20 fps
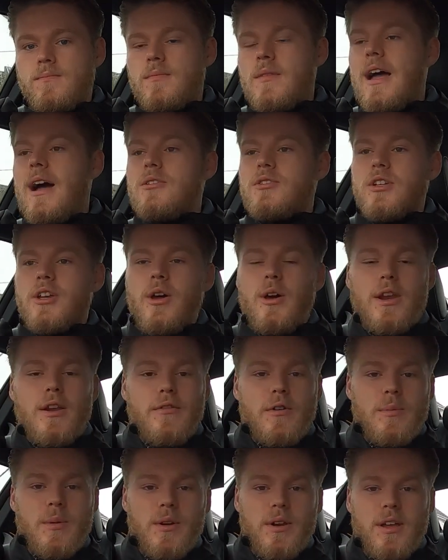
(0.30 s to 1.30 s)
How's it going,
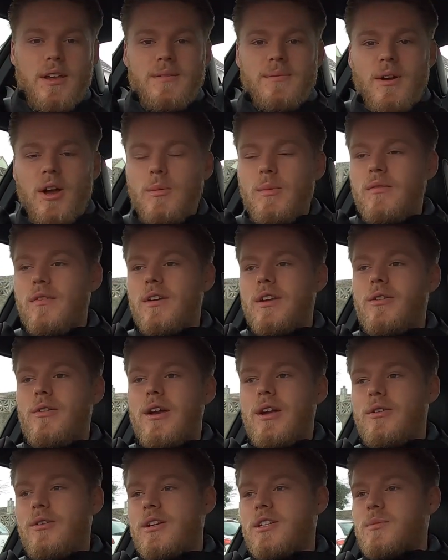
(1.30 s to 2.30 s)
everybody? I hope you've had a
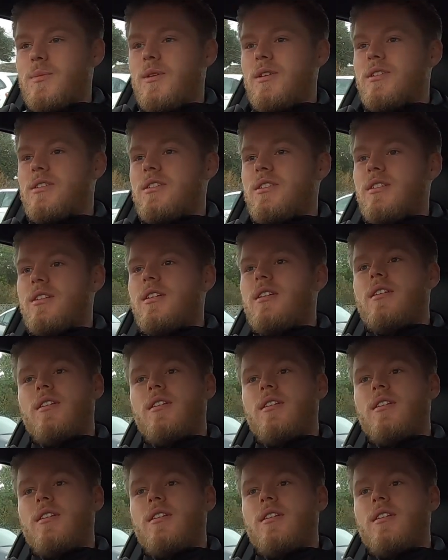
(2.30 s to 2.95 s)
great Christmas.